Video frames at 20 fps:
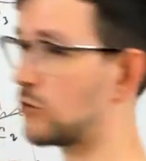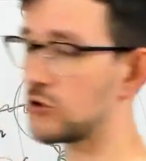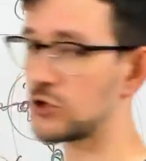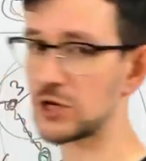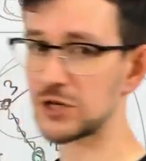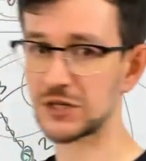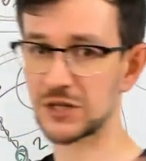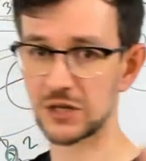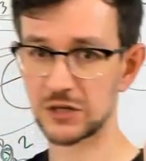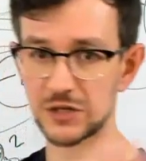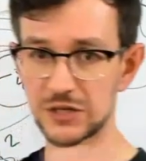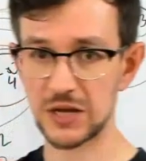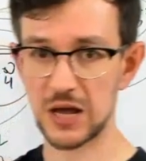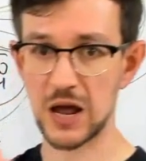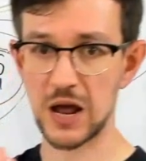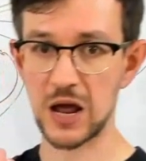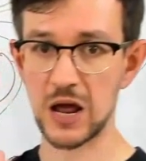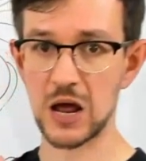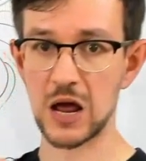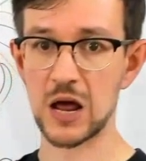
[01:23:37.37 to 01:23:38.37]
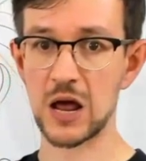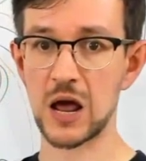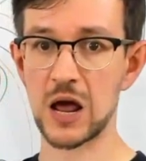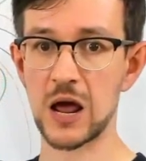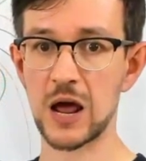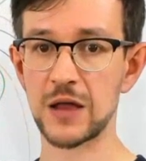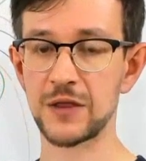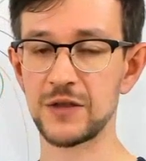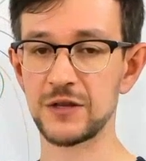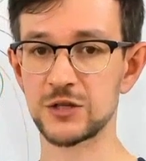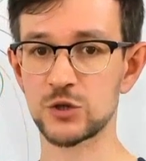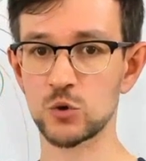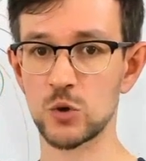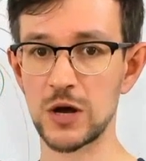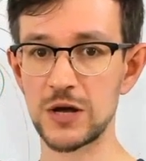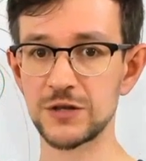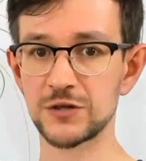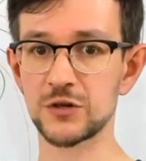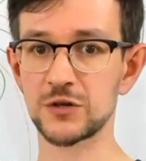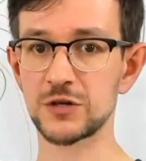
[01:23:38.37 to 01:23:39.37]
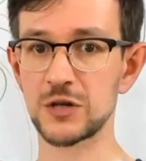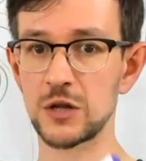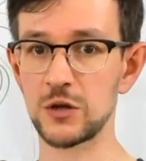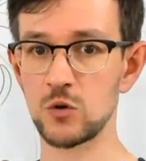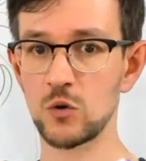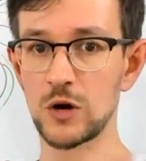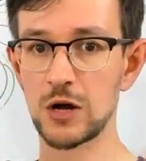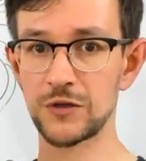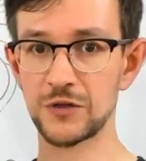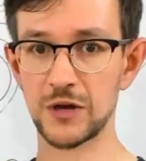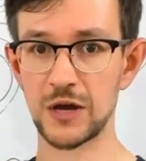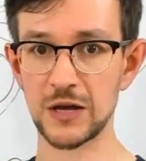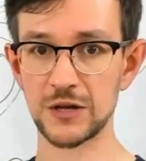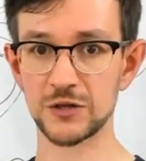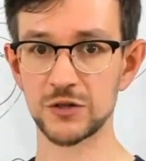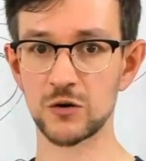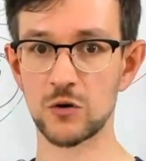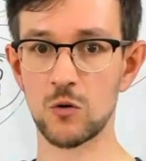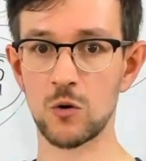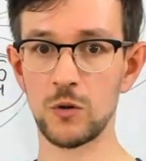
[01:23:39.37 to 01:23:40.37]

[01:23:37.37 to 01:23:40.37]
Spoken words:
you just add these 2 answers and you get the answer